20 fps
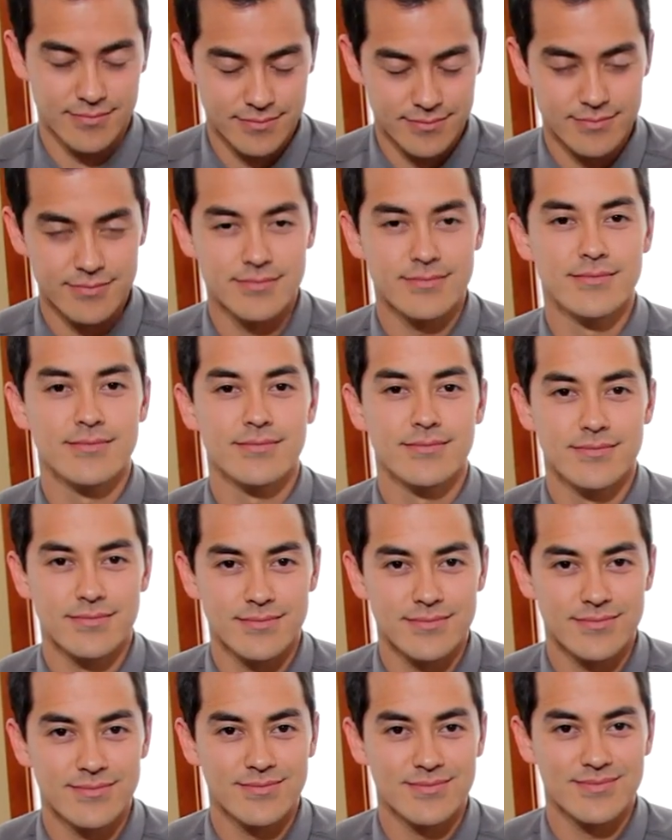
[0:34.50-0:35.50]

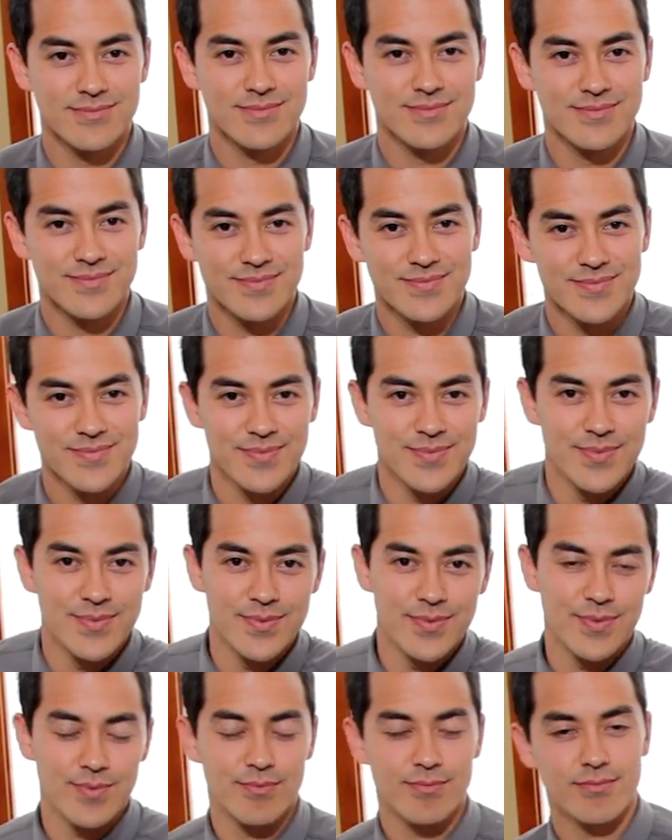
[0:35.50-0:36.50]

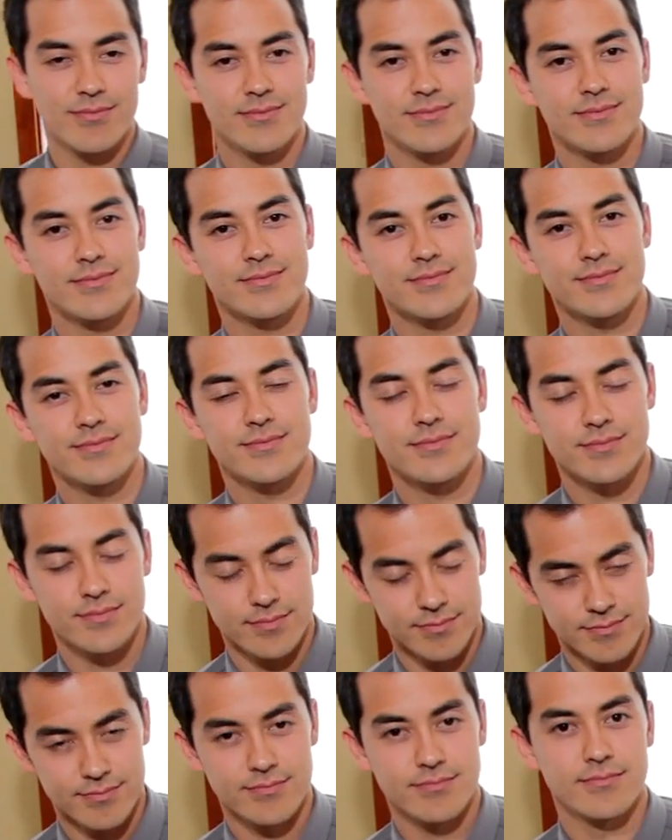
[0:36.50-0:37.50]
This person isn't speaking.